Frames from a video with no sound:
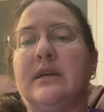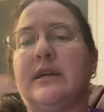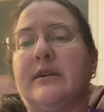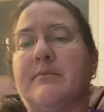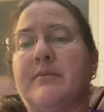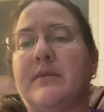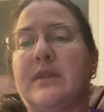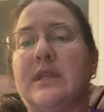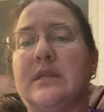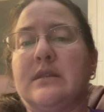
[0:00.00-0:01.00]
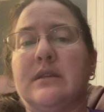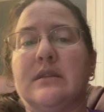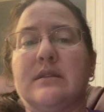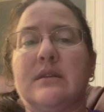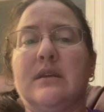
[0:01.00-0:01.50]
Um, this
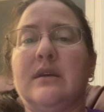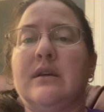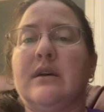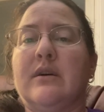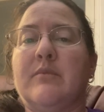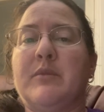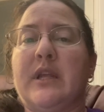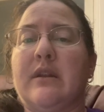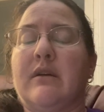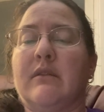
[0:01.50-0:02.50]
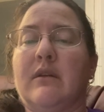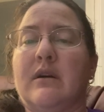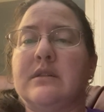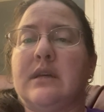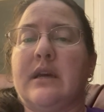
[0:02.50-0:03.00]
has been a
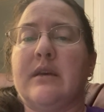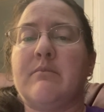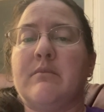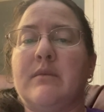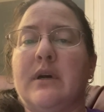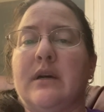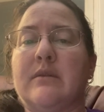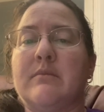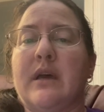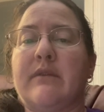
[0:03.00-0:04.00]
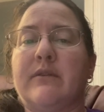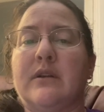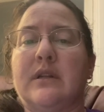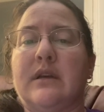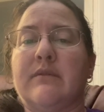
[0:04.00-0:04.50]
long time um,
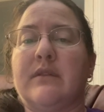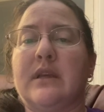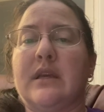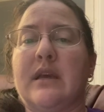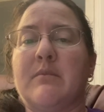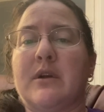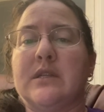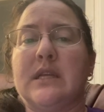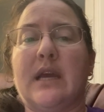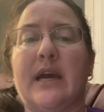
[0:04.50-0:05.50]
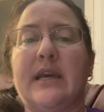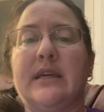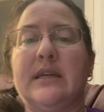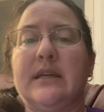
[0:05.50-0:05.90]
effort of the MRTI